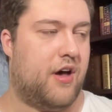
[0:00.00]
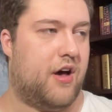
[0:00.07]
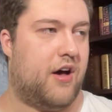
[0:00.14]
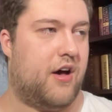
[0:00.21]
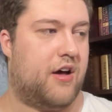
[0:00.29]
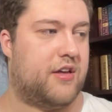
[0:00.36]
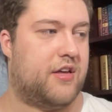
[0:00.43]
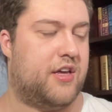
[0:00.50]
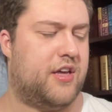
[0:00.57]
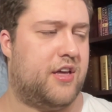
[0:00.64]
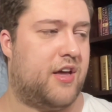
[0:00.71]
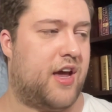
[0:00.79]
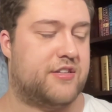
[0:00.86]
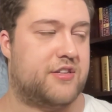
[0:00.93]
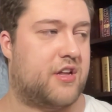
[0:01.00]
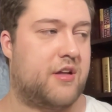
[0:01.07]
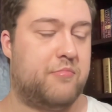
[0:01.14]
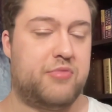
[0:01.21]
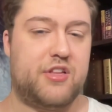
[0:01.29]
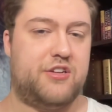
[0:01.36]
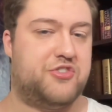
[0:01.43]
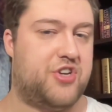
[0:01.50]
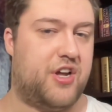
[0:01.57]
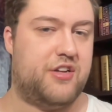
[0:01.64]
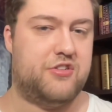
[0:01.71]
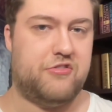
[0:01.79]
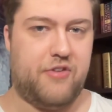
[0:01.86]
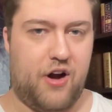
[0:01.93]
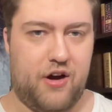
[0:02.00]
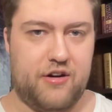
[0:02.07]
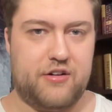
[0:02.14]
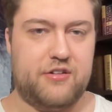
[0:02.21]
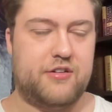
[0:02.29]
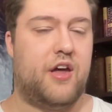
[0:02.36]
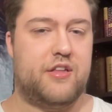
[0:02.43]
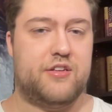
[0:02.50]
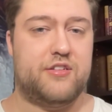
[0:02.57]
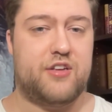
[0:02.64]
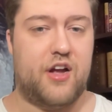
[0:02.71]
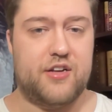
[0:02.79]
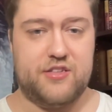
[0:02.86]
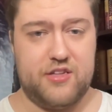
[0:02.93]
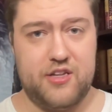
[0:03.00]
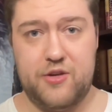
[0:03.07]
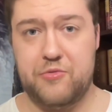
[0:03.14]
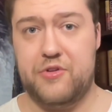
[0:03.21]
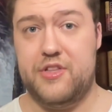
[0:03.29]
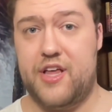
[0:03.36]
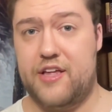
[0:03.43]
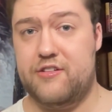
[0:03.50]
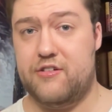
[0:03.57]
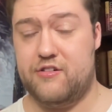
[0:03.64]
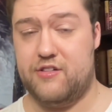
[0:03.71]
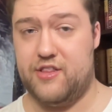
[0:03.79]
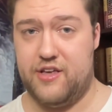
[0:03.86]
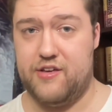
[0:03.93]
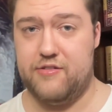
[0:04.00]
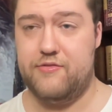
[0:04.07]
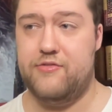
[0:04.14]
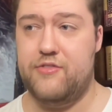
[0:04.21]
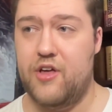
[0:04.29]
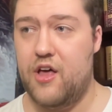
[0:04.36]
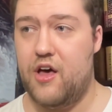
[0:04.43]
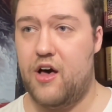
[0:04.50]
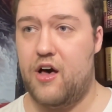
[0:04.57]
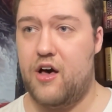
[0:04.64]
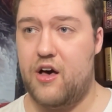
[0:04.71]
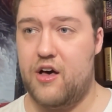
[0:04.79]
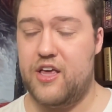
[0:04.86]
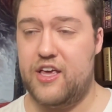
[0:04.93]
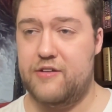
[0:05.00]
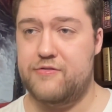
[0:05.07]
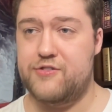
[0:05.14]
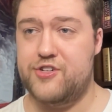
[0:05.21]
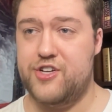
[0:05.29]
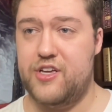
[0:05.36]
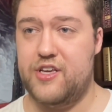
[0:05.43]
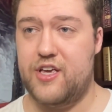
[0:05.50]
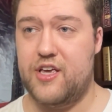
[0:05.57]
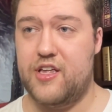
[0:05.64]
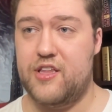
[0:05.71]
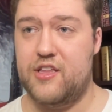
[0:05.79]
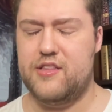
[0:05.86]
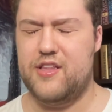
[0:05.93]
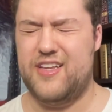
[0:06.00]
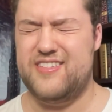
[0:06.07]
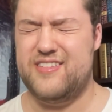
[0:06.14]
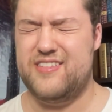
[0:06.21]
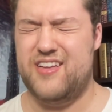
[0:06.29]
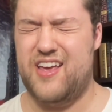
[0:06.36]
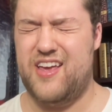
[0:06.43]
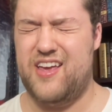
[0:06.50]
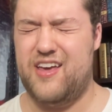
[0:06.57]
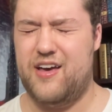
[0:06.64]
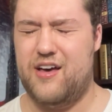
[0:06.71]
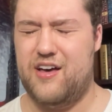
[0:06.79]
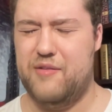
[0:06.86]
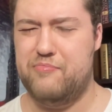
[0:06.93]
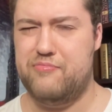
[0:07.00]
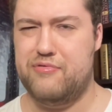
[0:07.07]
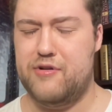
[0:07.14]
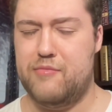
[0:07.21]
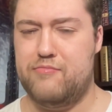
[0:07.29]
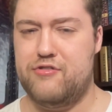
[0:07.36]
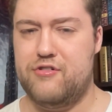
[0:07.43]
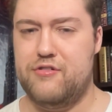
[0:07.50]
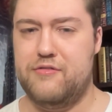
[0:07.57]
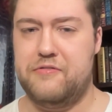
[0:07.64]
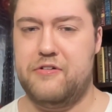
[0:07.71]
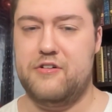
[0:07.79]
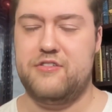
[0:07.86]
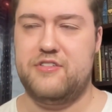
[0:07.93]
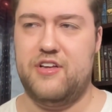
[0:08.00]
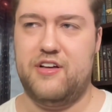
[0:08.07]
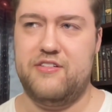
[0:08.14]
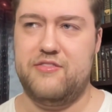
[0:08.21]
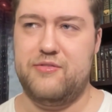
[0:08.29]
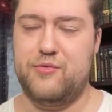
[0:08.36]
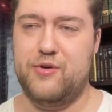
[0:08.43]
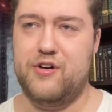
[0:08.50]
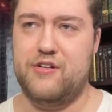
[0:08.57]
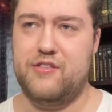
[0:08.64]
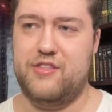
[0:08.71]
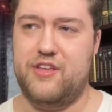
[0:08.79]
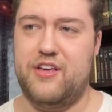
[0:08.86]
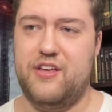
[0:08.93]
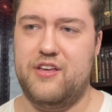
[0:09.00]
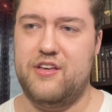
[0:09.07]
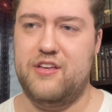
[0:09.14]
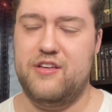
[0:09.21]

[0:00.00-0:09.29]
Uh, he has a complete change of heart and decides that he will let her live uh, if she can, let's say, uh, pr prove herself worthy